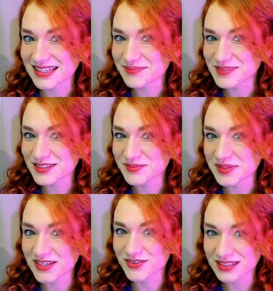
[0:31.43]
seems
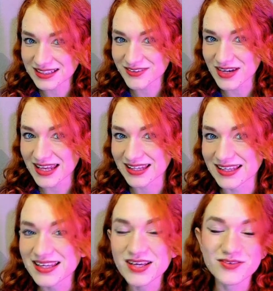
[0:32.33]
to be really
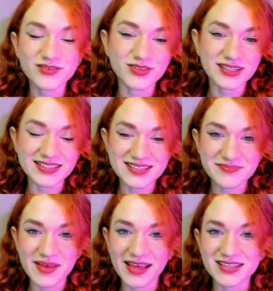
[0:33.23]
ready for
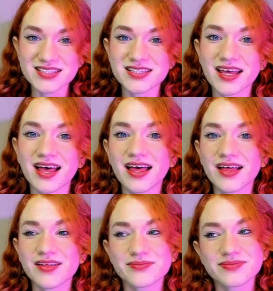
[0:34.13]
this match.
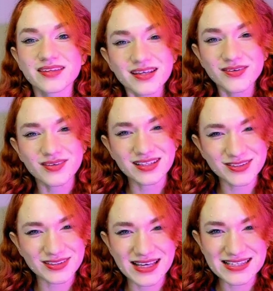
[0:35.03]

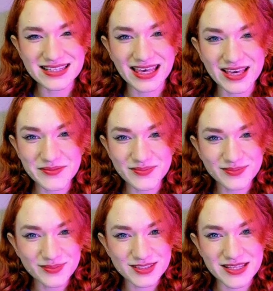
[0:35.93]
Well, today's game
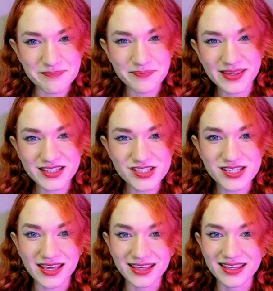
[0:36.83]
was a bit
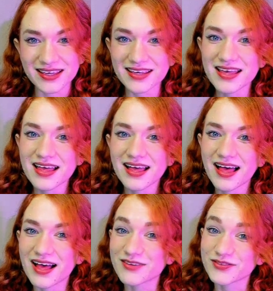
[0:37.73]
shaky
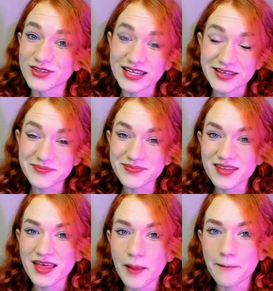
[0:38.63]
for him,
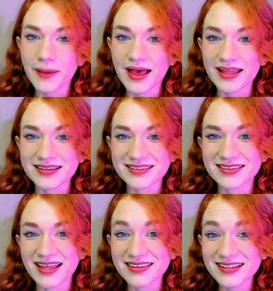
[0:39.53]
but
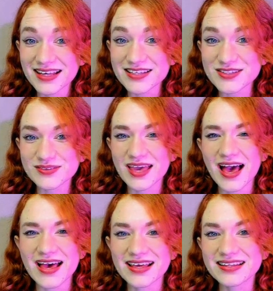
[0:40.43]
nonetheless, we
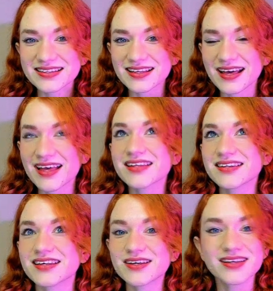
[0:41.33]
had,
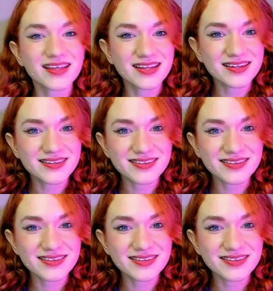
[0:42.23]
I think,